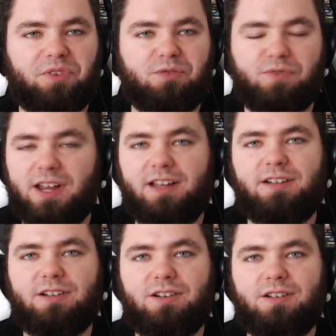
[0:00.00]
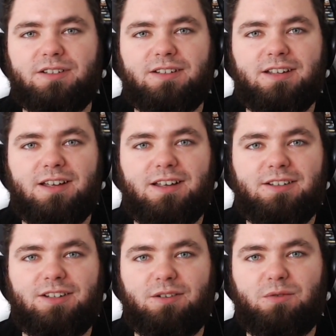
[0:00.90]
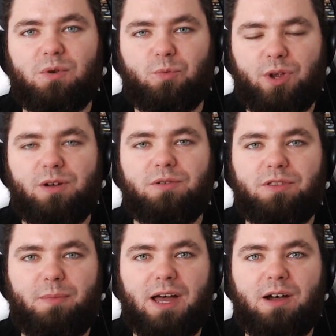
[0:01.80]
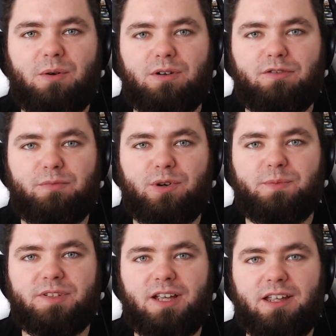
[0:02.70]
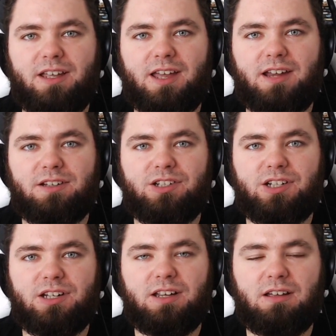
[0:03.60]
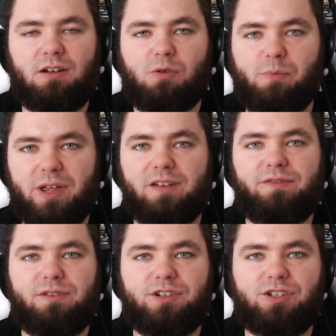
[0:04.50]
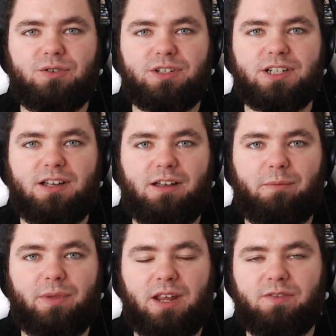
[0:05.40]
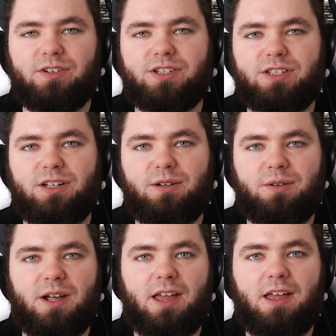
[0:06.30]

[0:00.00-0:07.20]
Reagan got to wield the power of Mob psychic energy, albeit for a short time, but even so,